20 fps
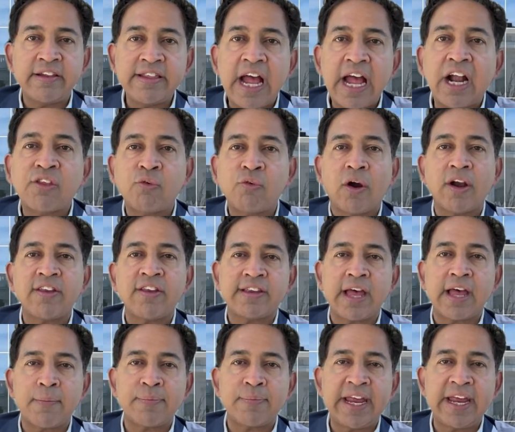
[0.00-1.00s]
That's what is
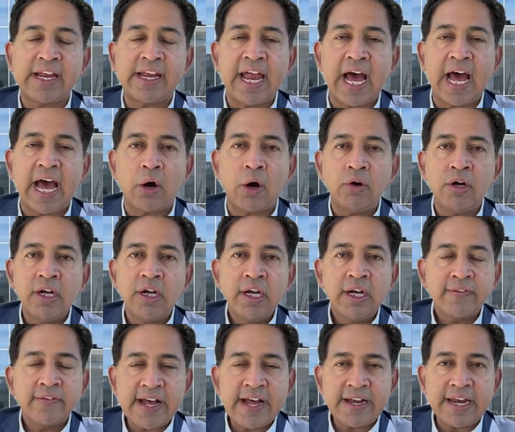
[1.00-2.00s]
happening now,
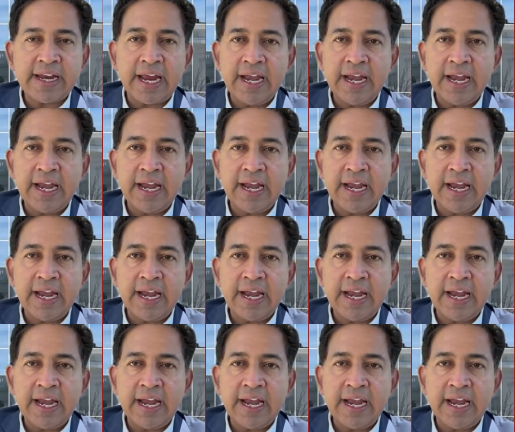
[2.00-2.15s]
that